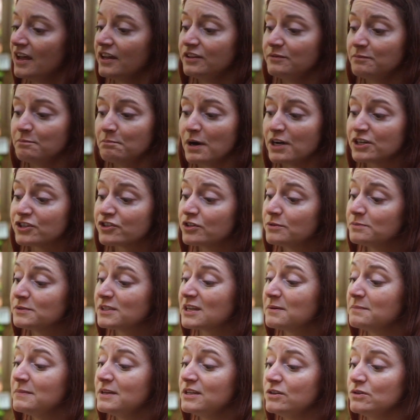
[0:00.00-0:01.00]
Mushrooms
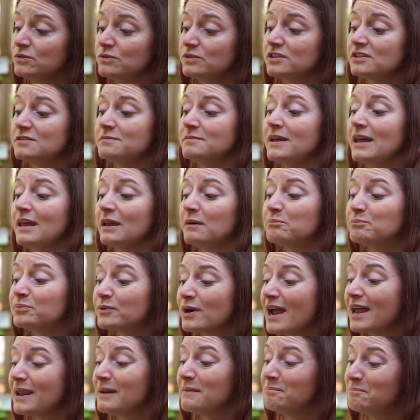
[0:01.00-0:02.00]
can be used to make
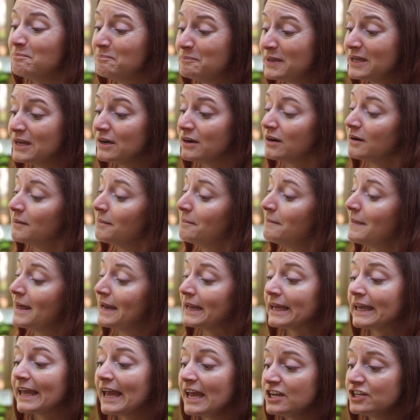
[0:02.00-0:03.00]
bread, beer,
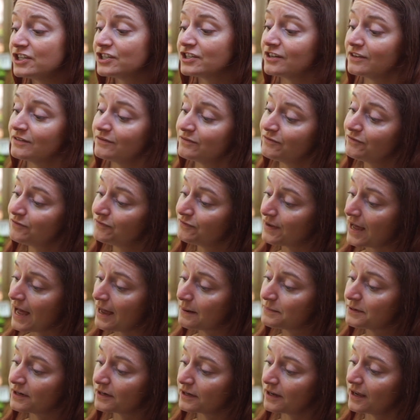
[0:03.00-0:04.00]
medication,
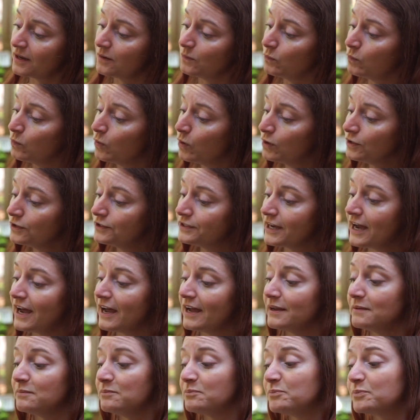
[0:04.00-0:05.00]
fabric and wool
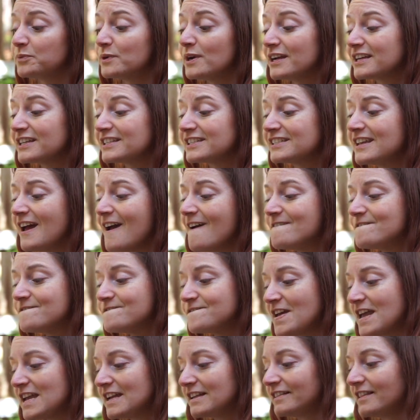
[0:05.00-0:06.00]
dye, bricks,
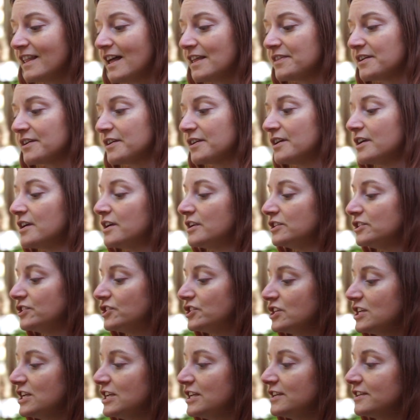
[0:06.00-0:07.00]
fake leather,
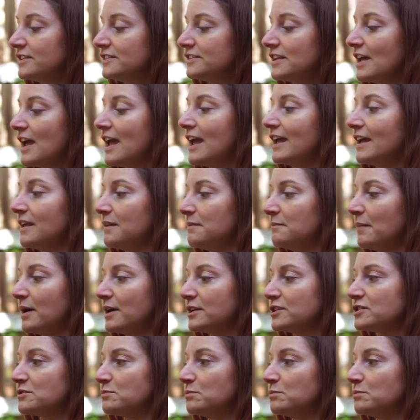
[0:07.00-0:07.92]
cheese, and much